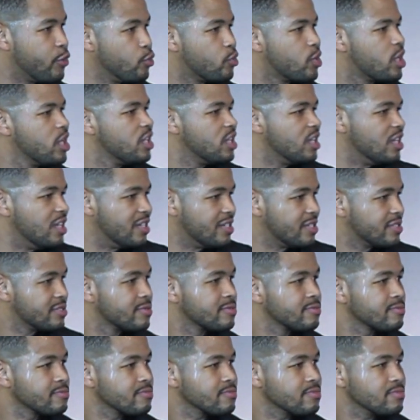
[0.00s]
you could.
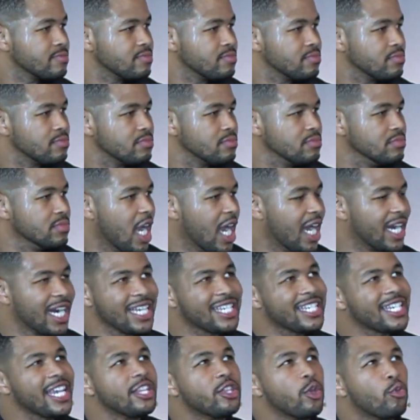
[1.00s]
And I
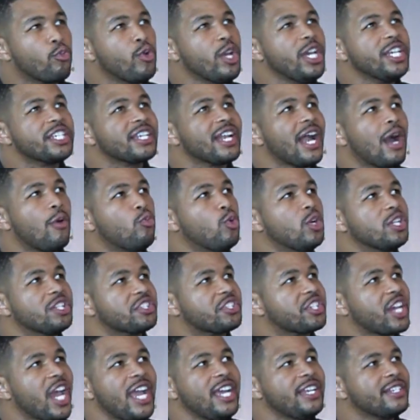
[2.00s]
say the reason I wouldn't
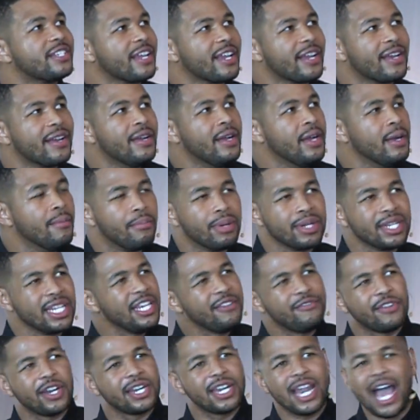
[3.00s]
change it,
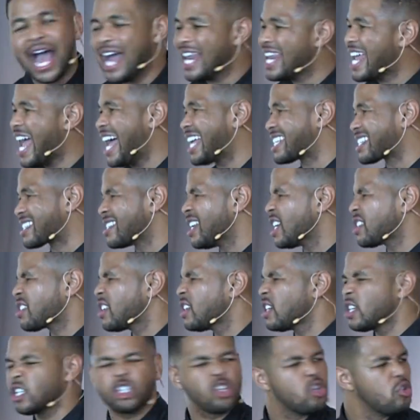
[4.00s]
believe it or not, it has
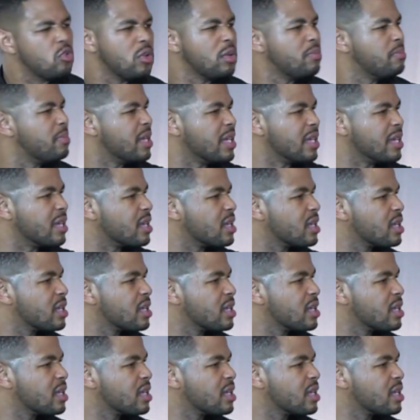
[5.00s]
nothing to do with me.